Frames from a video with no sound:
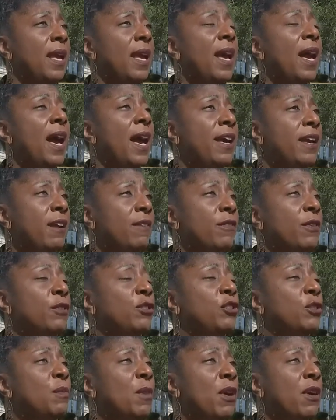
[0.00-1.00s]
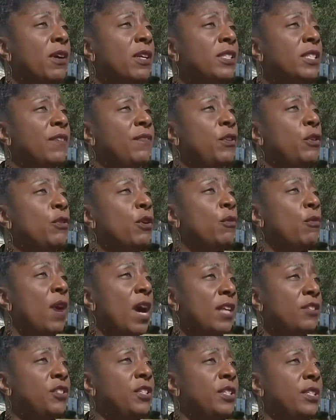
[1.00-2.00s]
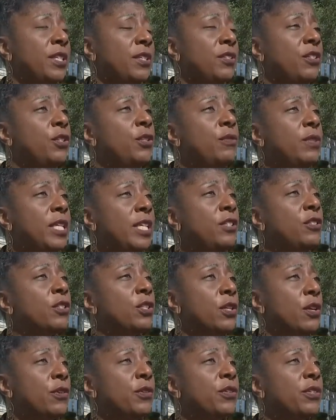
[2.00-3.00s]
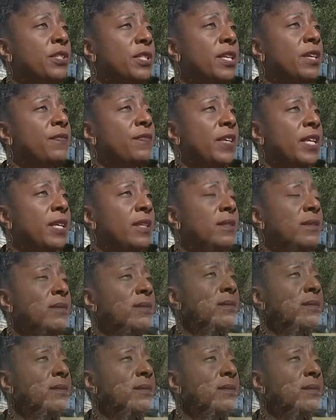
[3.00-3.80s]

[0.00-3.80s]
However, Jimaurice, if you are watching this, you need to turn yourself in.